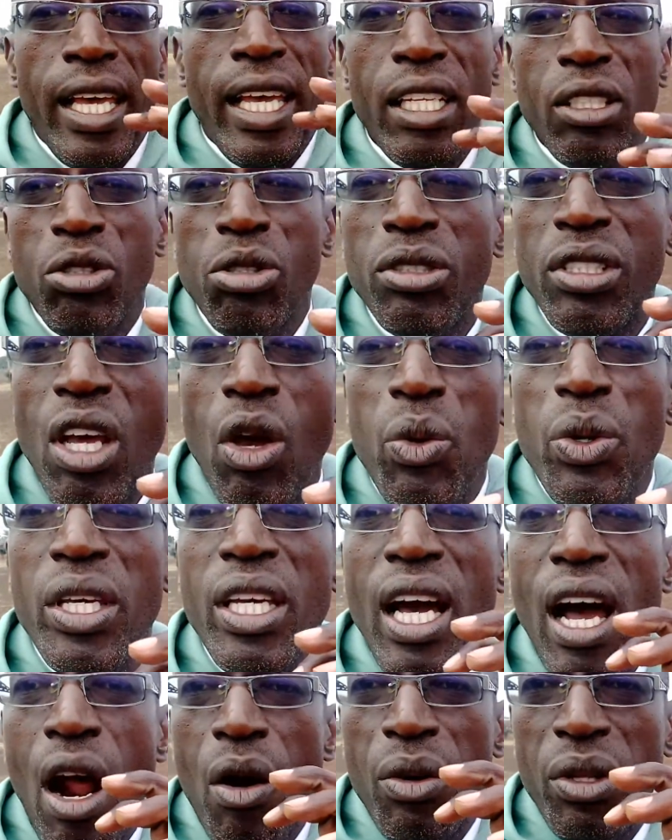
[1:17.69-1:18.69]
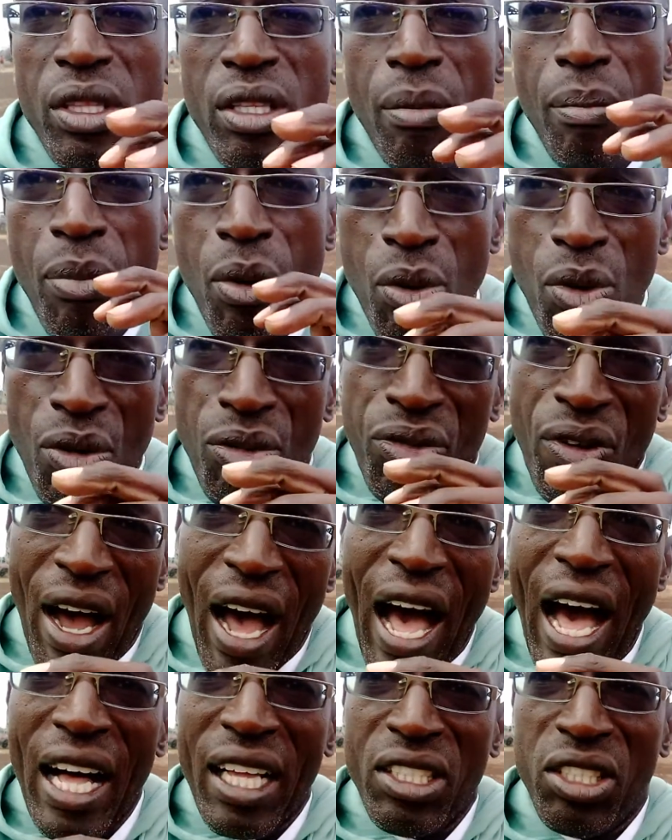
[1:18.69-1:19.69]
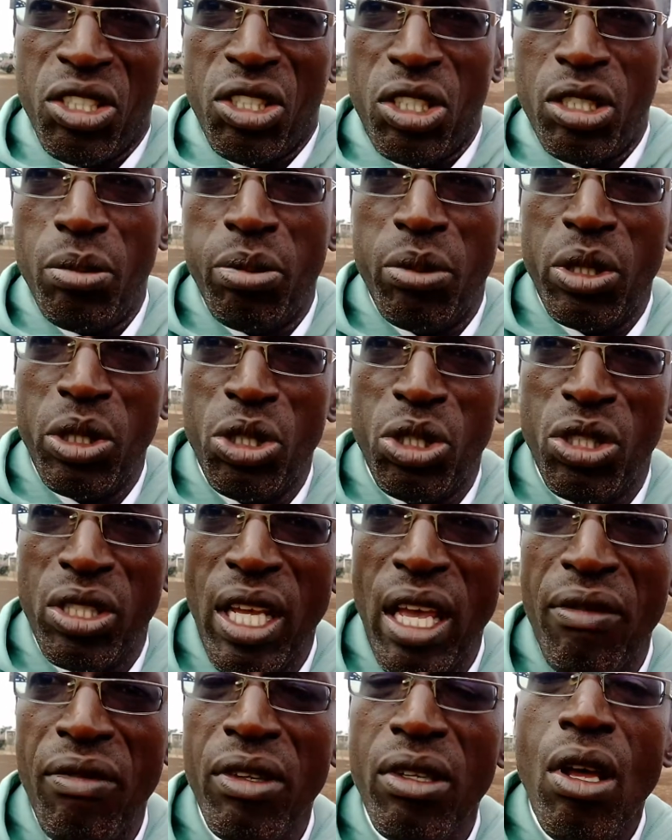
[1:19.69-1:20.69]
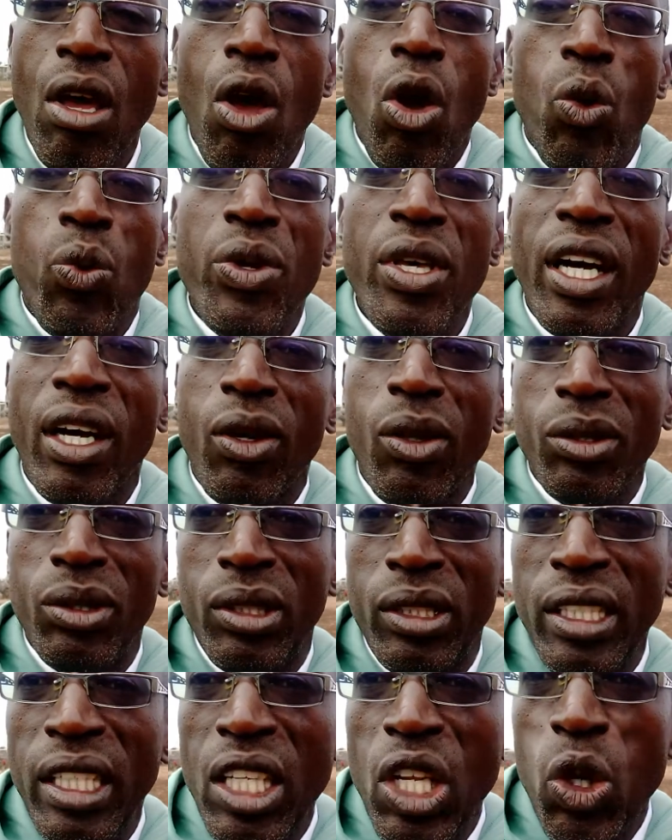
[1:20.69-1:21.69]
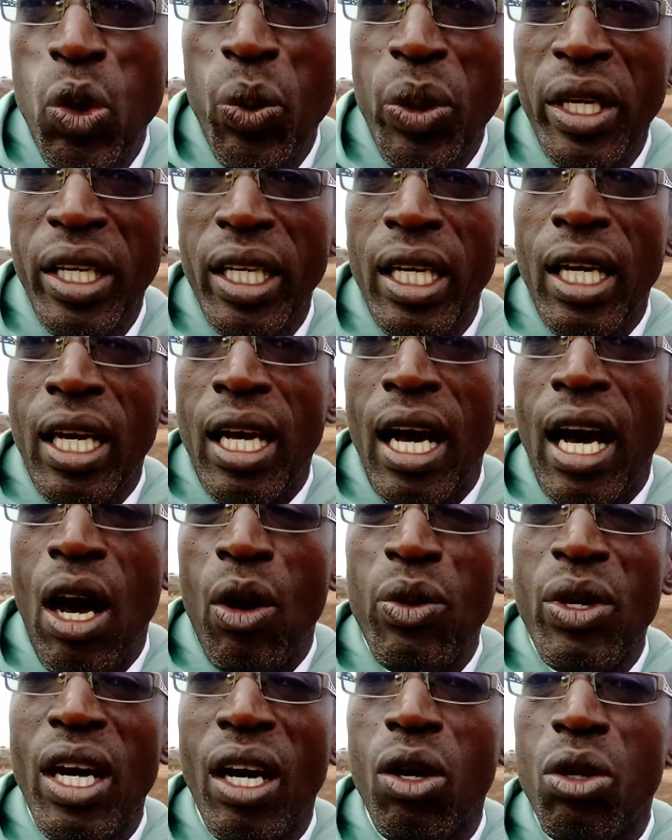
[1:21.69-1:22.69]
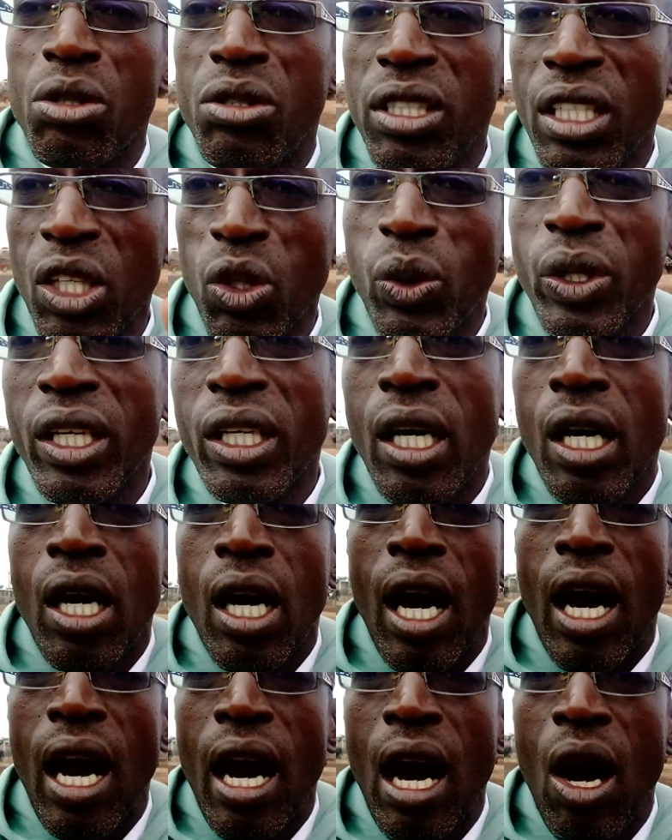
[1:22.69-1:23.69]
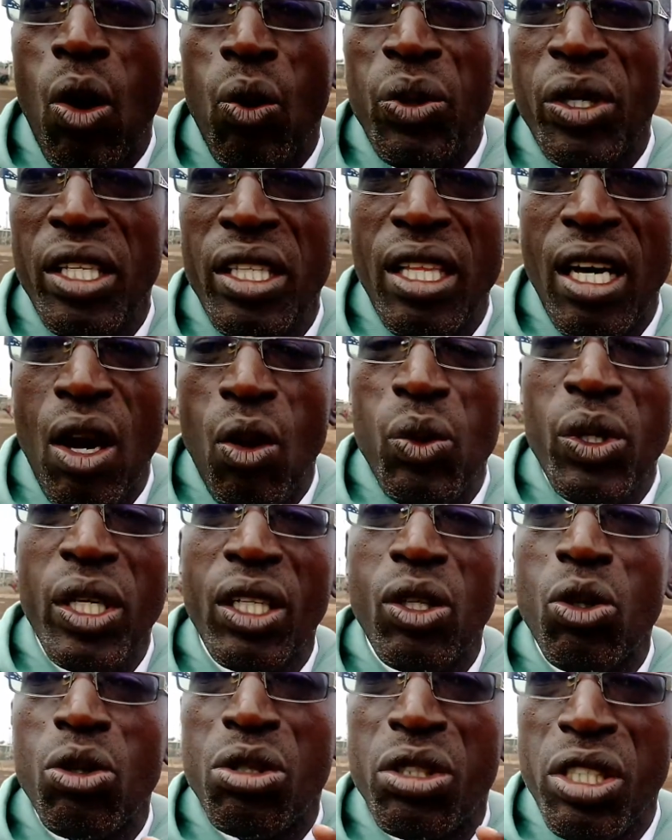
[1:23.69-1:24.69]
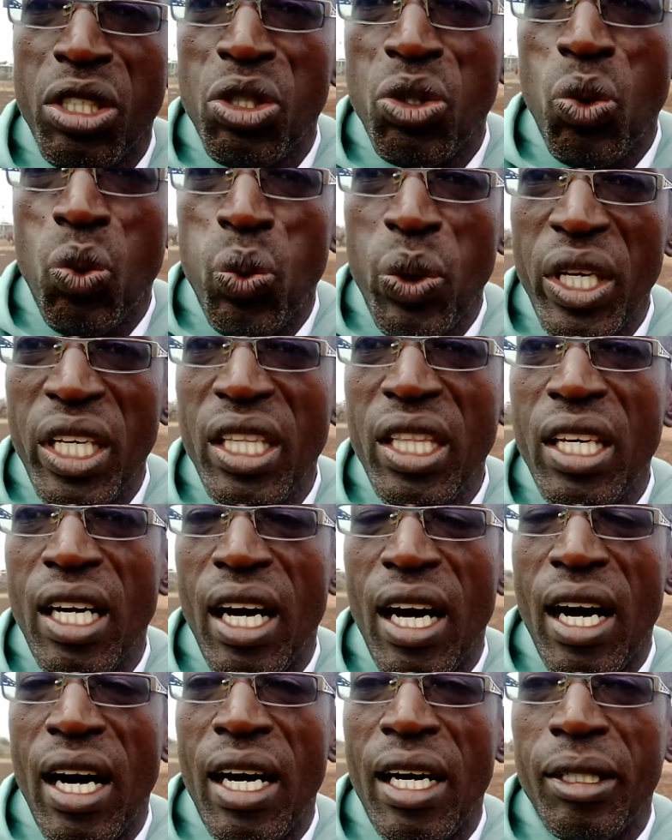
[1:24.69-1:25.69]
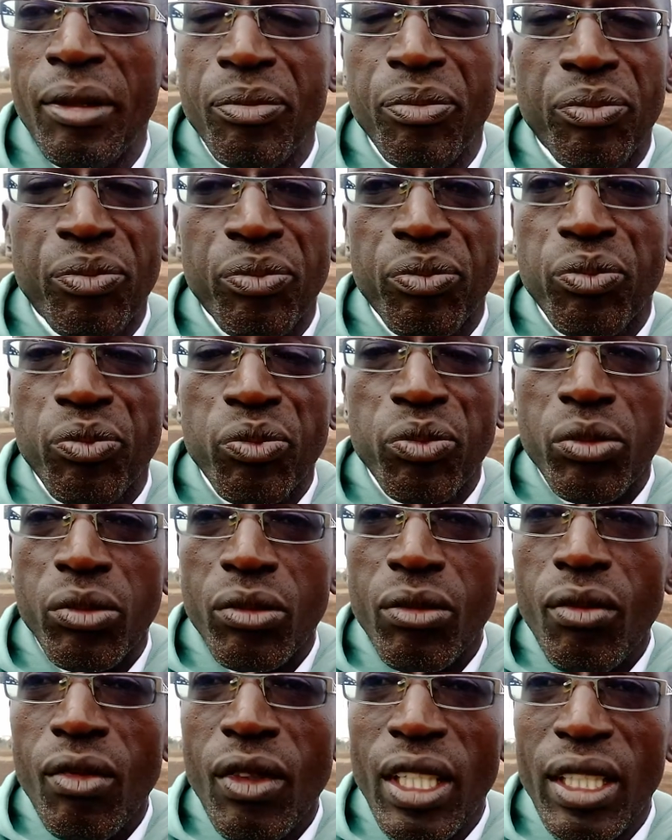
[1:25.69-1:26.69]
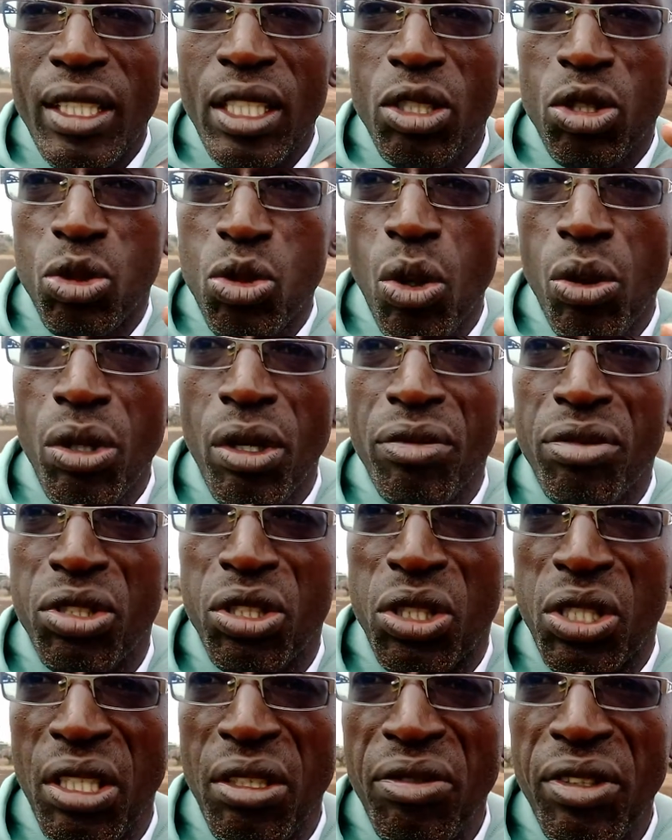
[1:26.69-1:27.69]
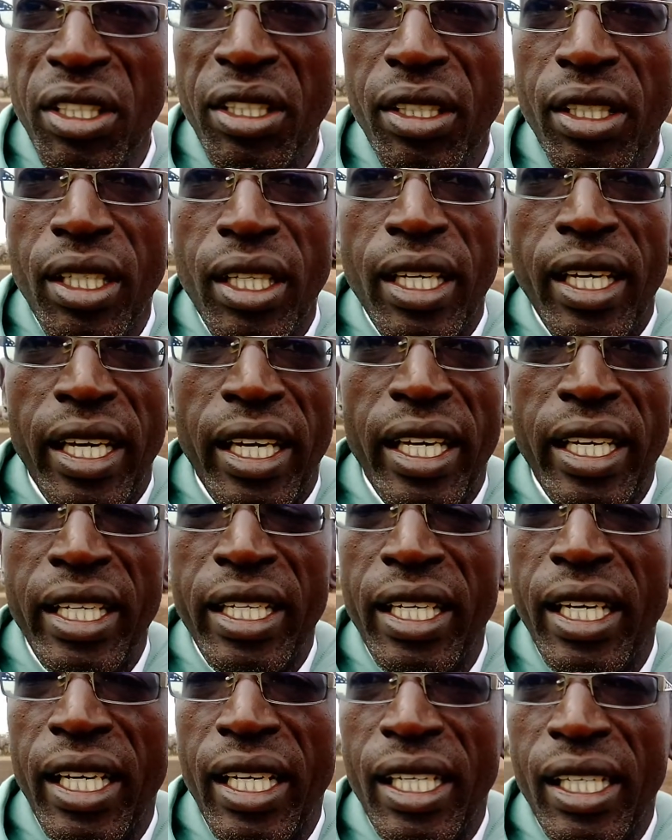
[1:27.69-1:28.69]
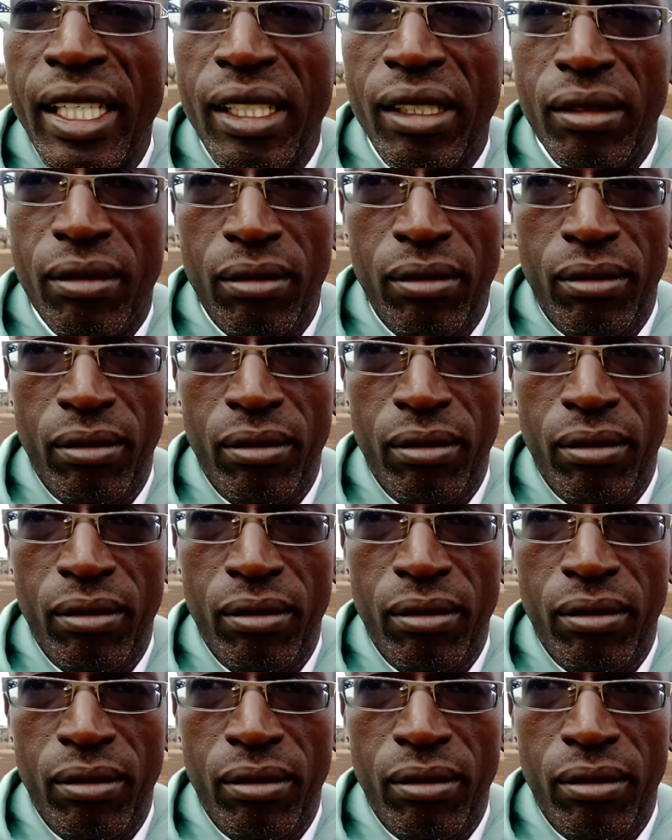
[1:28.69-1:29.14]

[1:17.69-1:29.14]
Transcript: And today we are in the book of Acts, chapter 7. We are continuing, uh, we are continuing uh, with, uh, we continue with uh, the story of Stephen and uh,